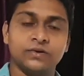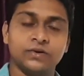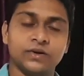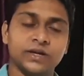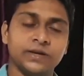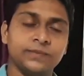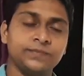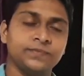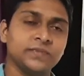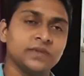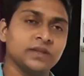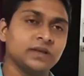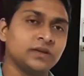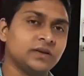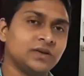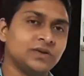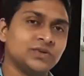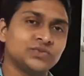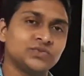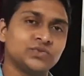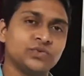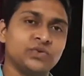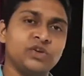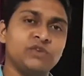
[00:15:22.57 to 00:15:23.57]
Okay,
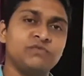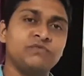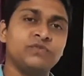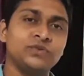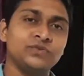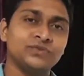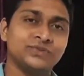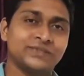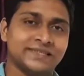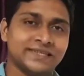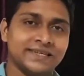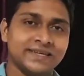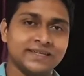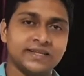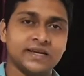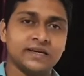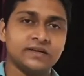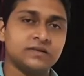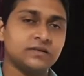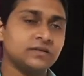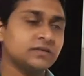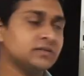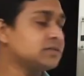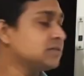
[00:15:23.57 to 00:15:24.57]
so if you see
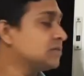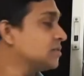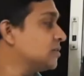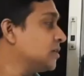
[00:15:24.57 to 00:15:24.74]
that